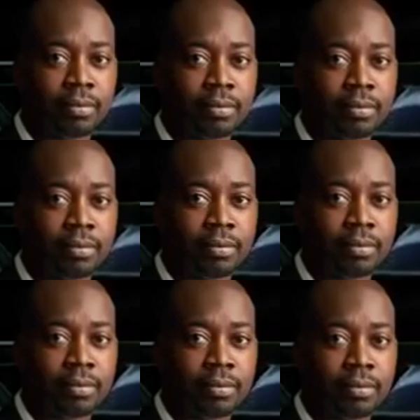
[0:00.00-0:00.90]

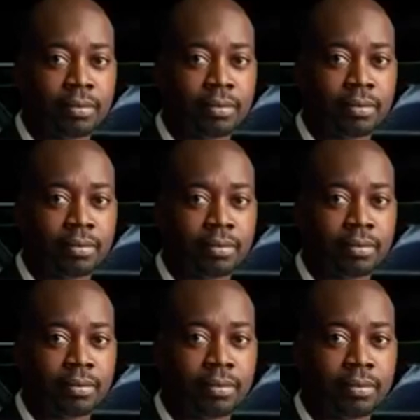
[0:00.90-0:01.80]

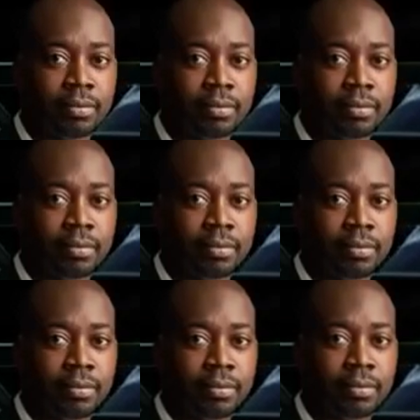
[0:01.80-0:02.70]

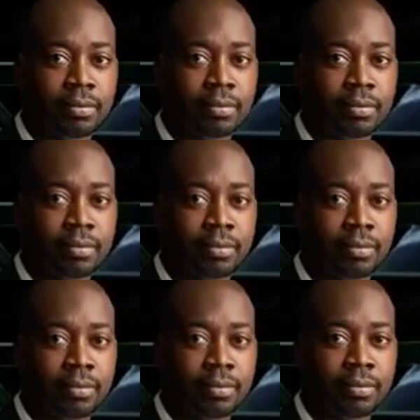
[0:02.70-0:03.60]

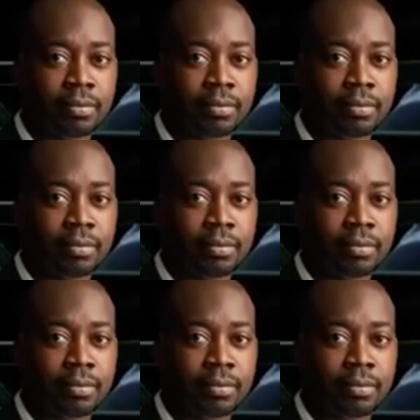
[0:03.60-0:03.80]
(silent)